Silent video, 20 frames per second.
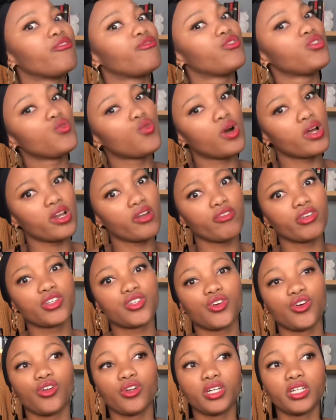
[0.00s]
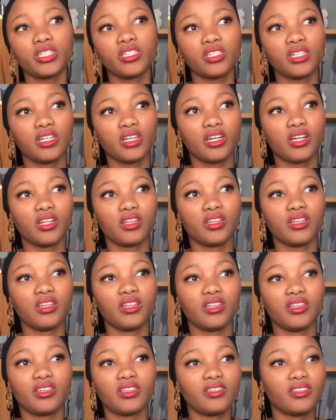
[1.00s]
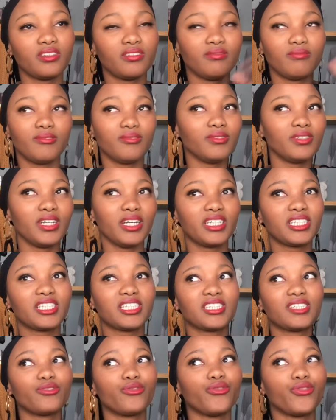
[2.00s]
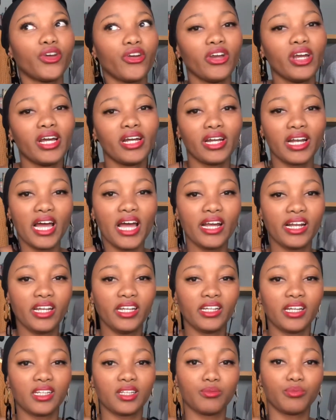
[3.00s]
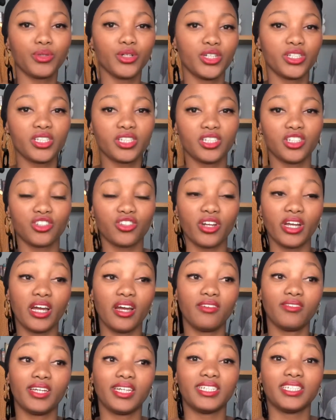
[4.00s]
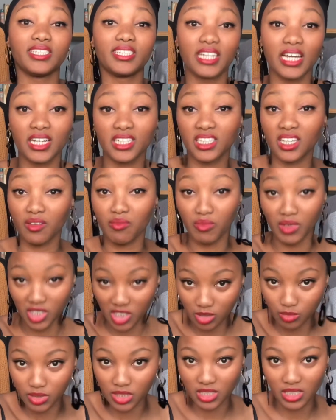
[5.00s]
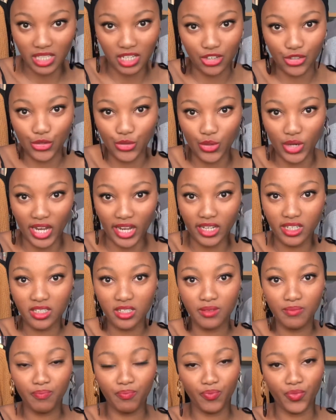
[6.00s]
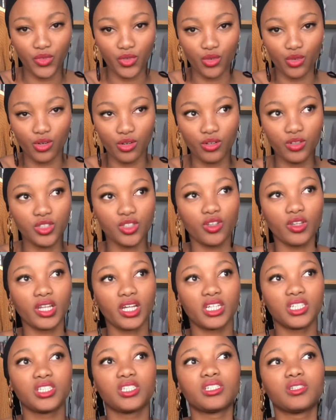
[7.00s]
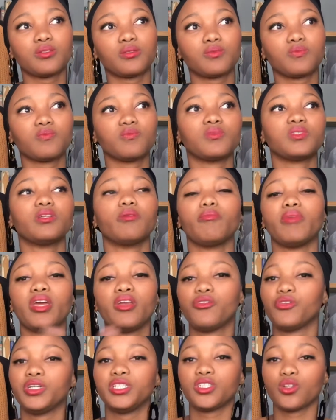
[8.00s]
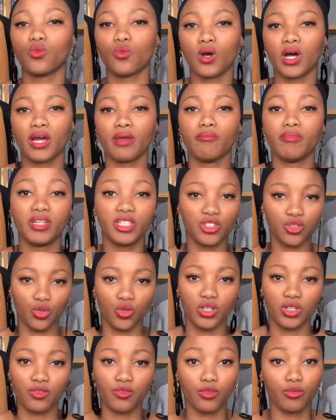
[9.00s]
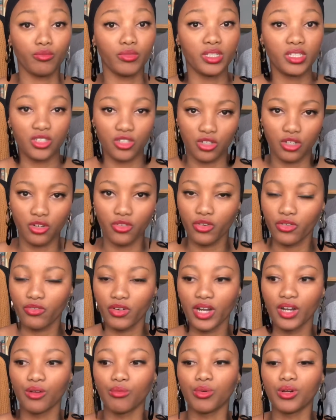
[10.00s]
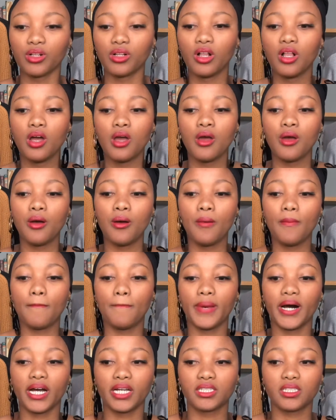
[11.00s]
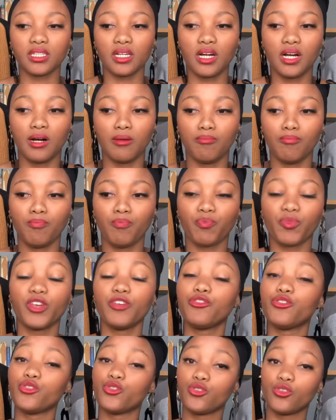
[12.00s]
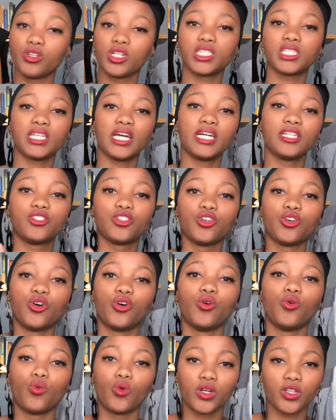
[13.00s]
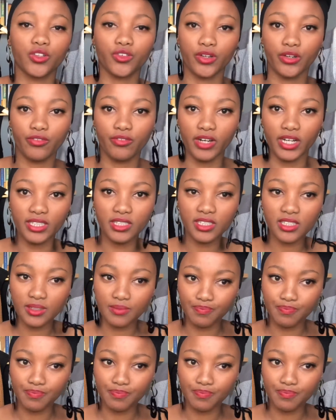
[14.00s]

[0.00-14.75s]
you want to return it, it's very unlikely that the person is going to have the exact same measurements that you had, you know. So that's the main reason why made to order for me is non-refundable. But if you do decide to go with refunds,